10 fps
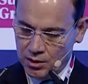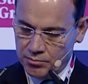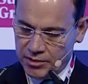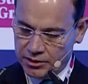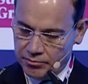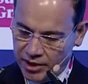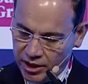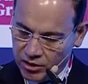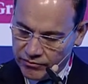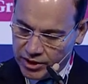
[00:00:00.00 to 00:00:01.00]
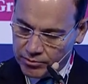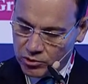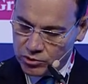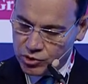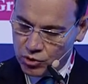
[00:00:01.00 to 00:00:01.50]
but many of them
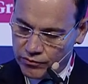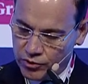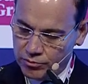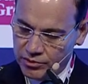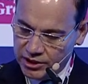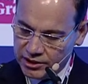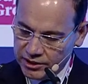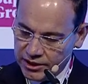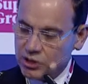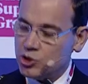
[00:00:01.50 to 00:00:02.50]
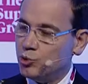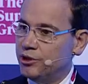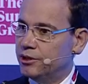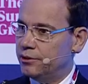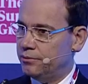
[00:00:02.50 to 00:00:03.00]
also from Italy and
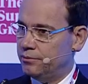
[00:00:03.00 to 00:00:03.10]
Sweden,